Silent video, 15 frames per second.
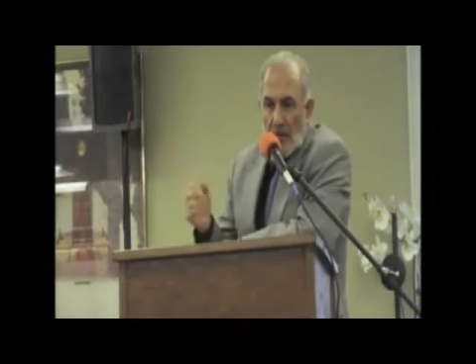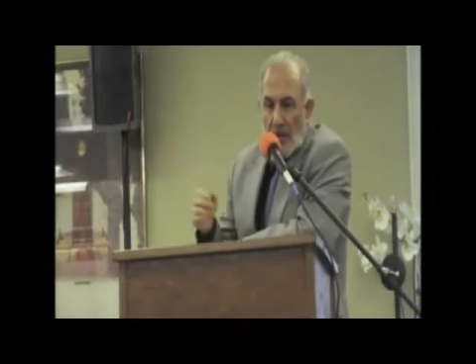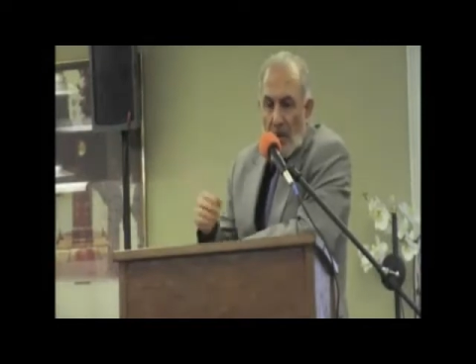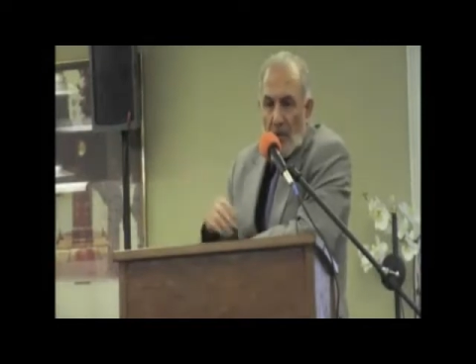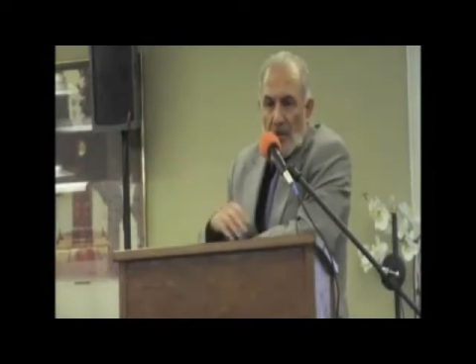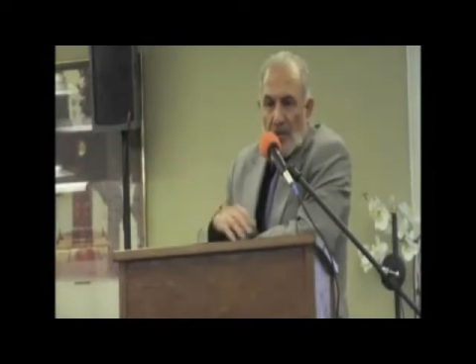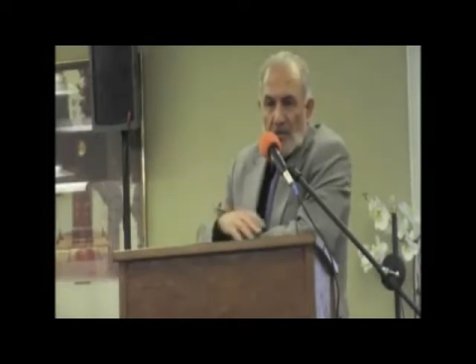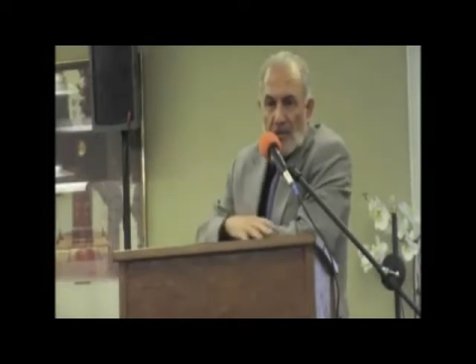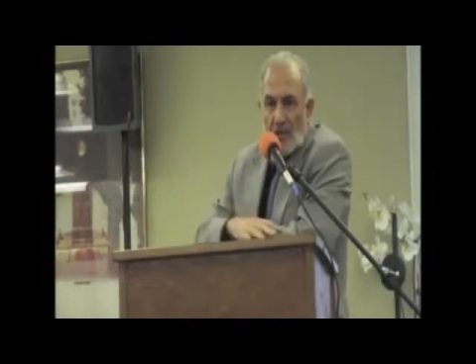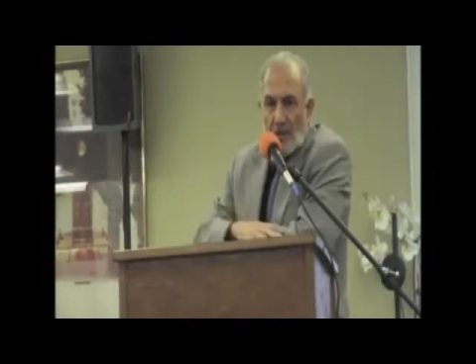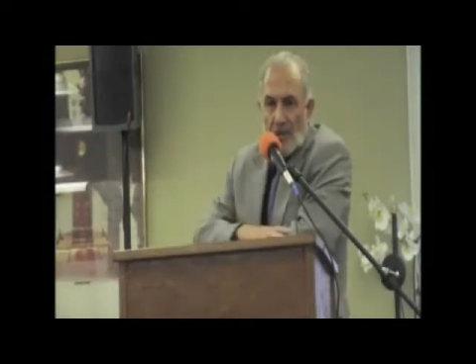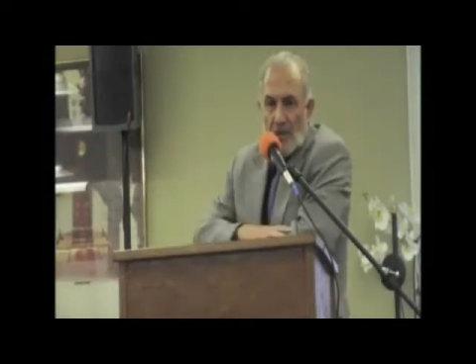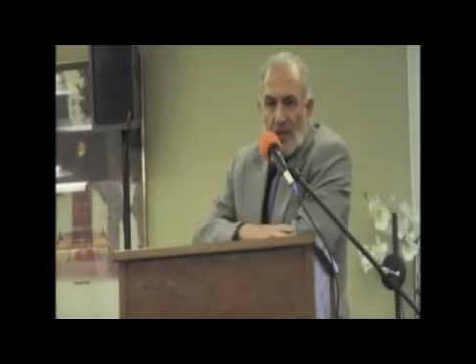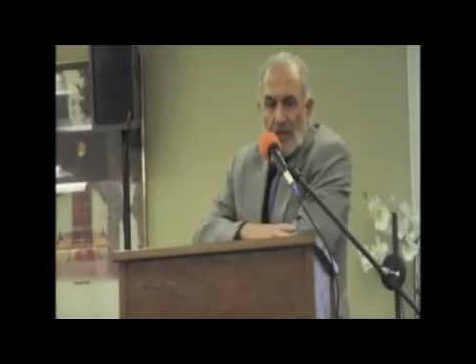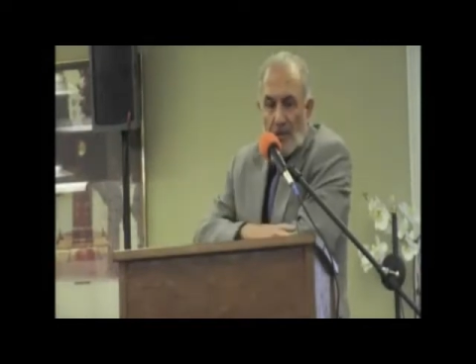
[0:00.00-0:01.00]
going always
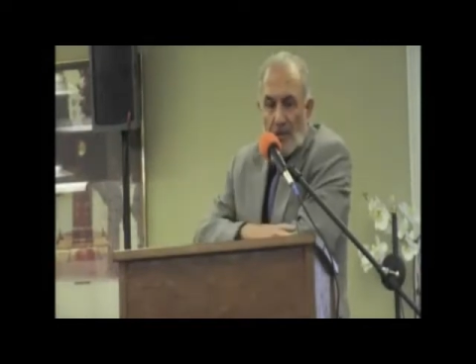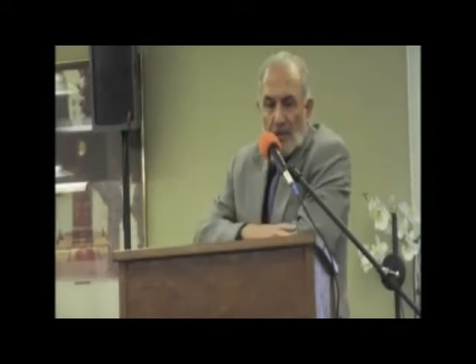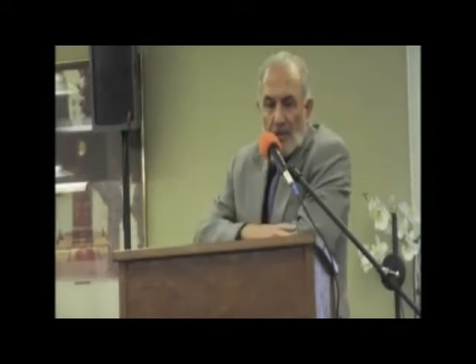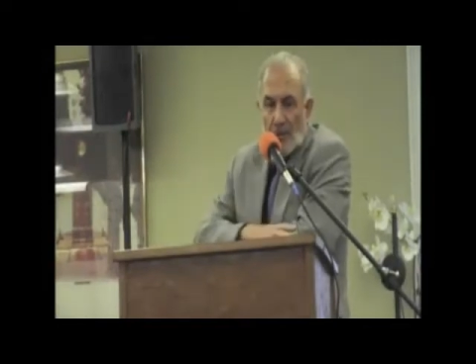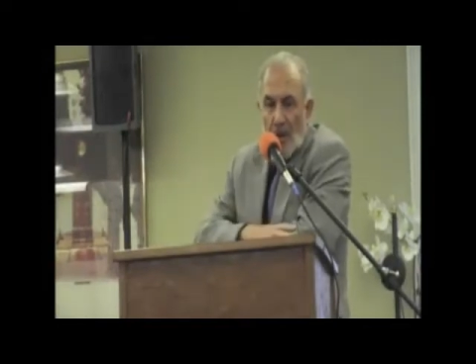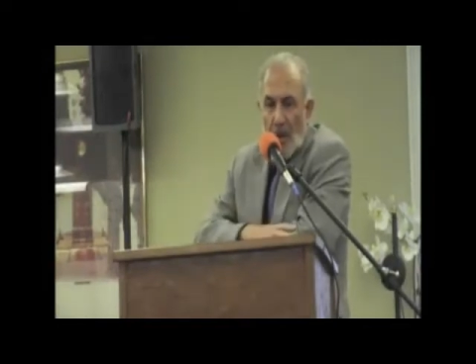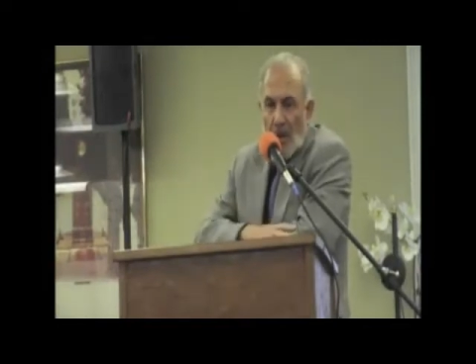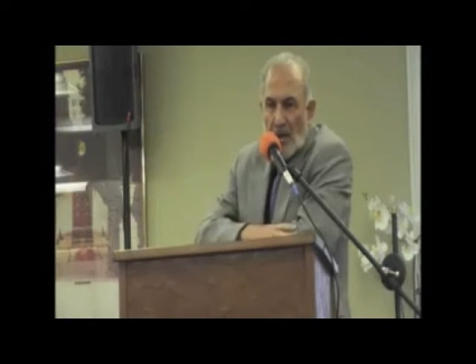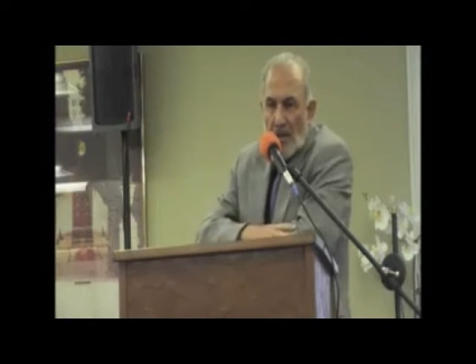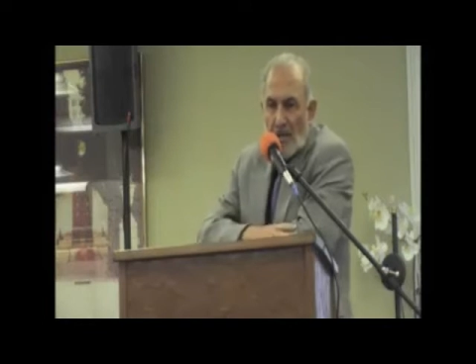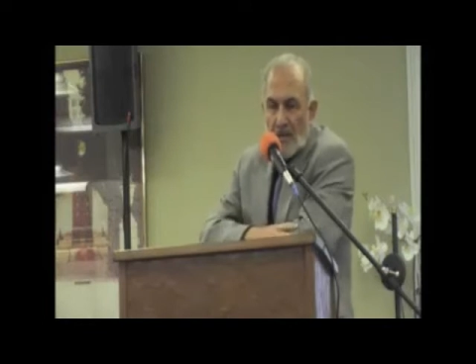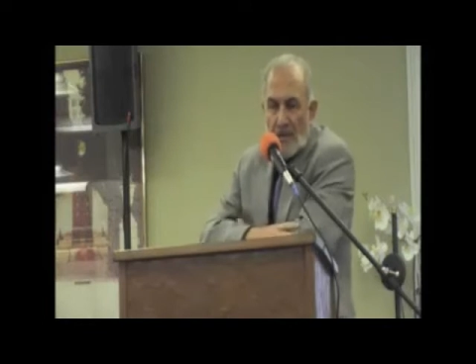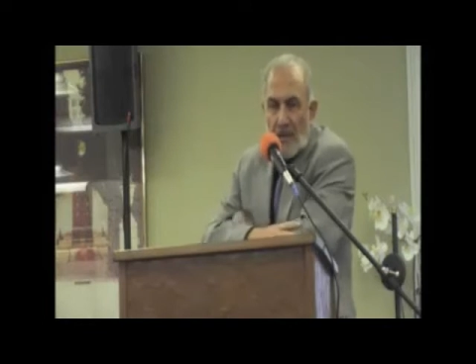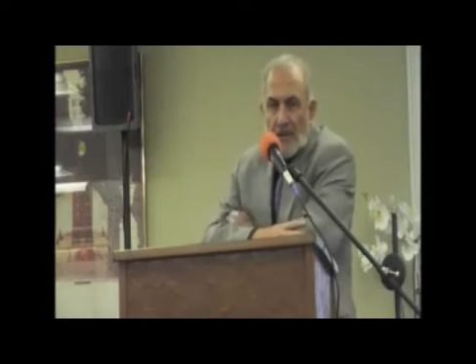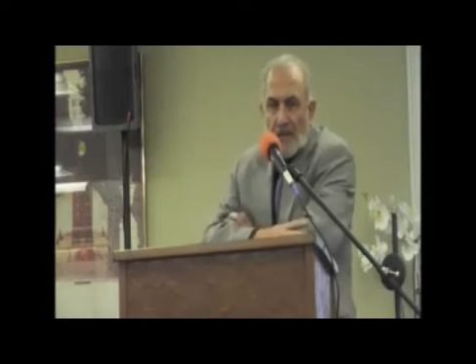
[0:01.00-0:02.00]
to
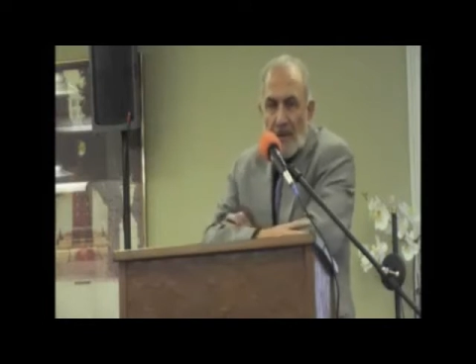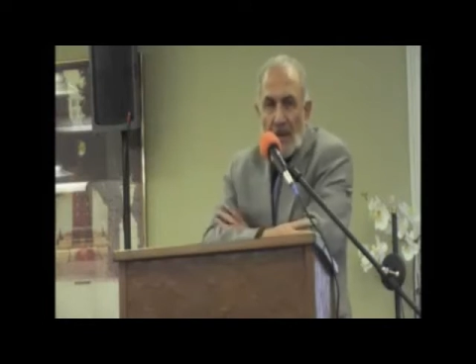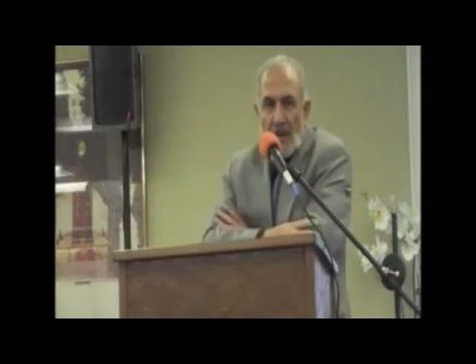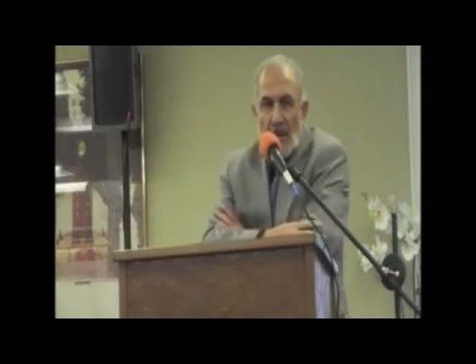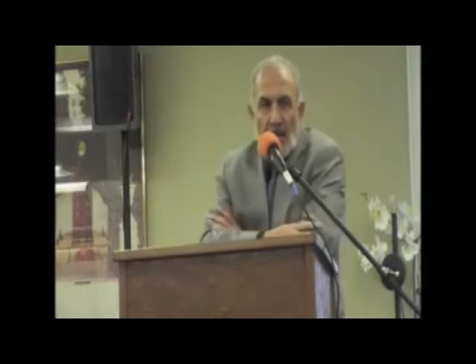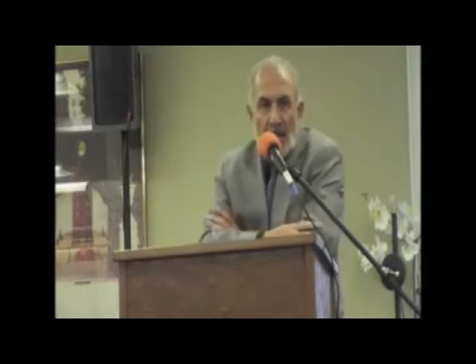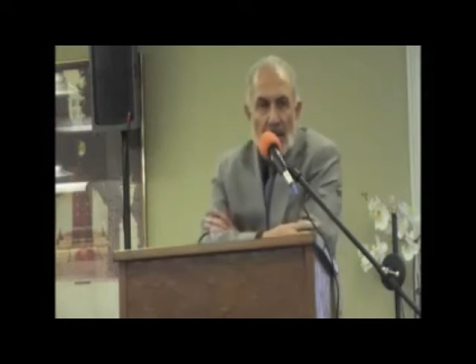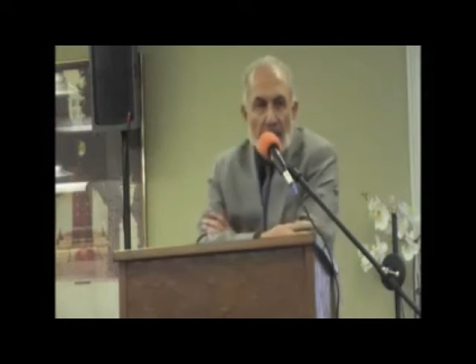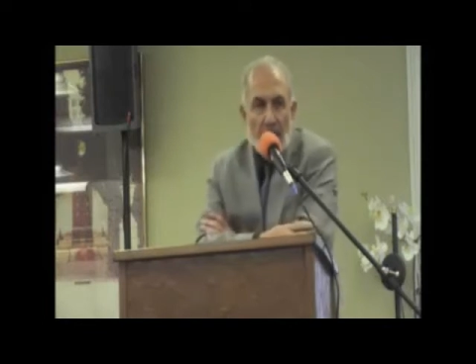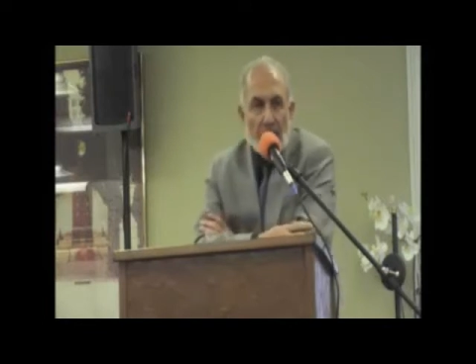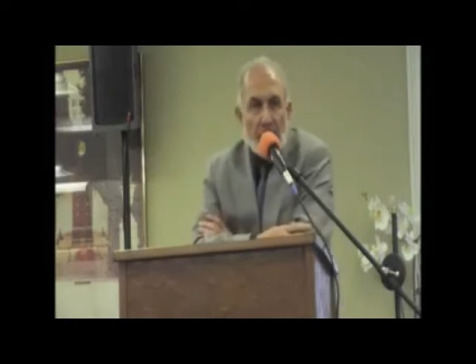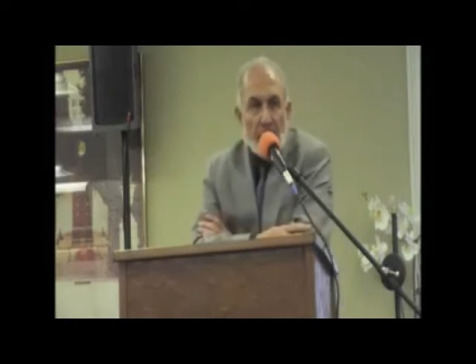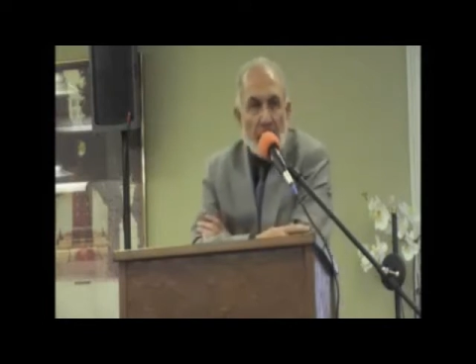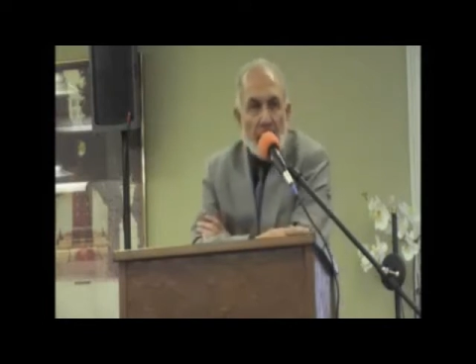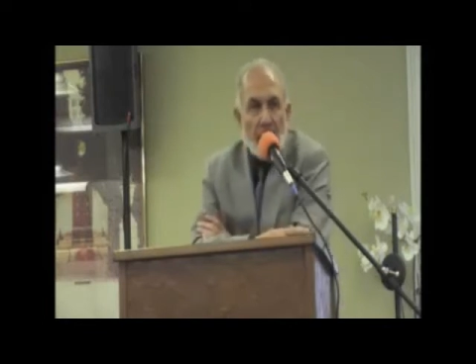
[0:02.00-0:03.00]
parties of different
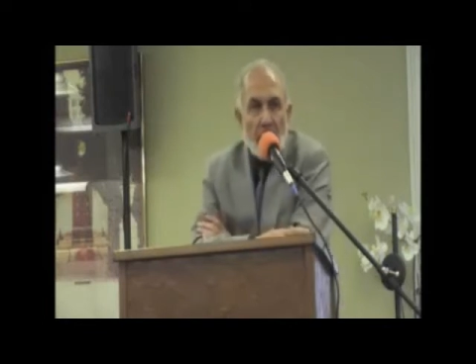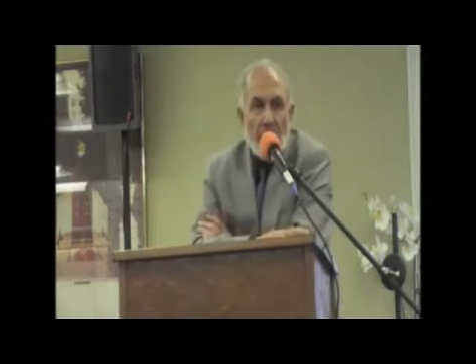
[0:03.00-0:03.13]
kinds.